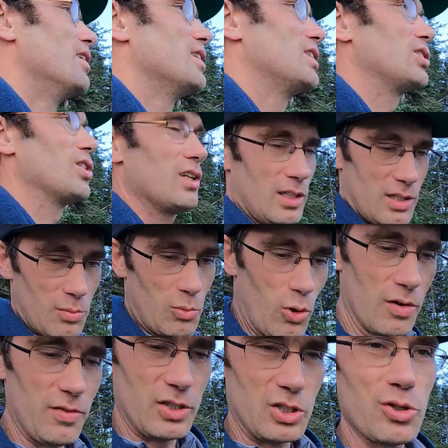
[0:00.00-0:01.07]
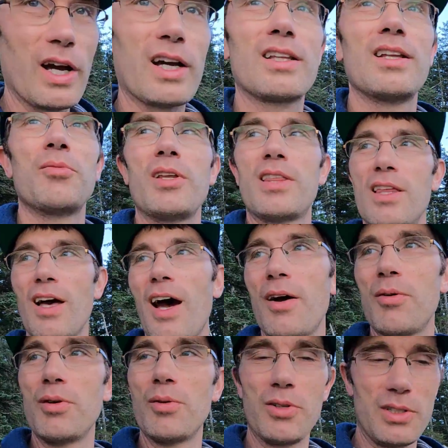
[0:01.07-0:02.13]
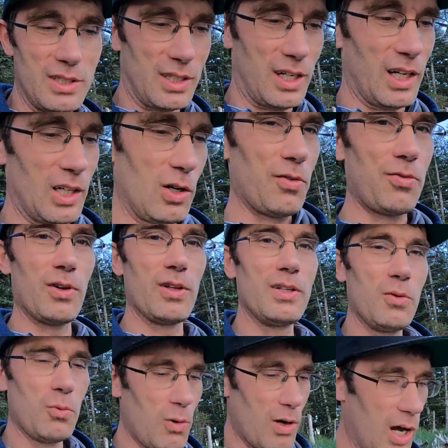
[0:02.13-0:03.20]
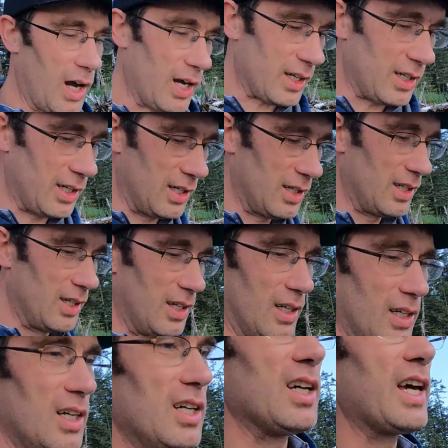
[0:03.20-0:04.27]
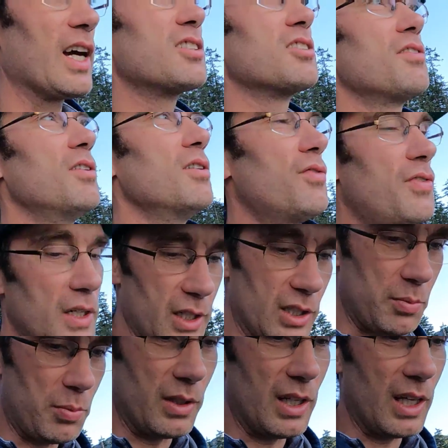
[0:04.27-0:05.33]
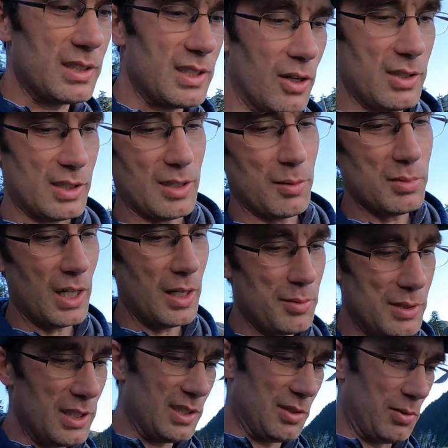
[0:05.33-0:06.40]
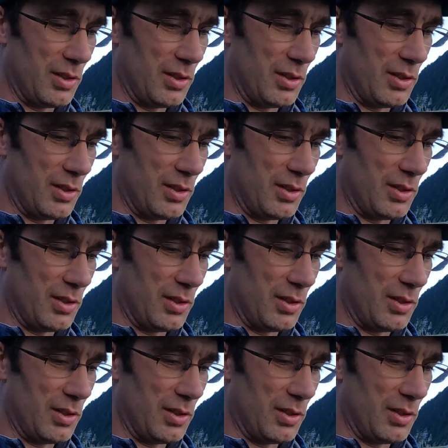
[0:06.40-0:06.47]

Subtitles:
It's turned into more of a trek than we thought. We were just gonna go for a little walk, catch a few fish, but that's how it sometimes is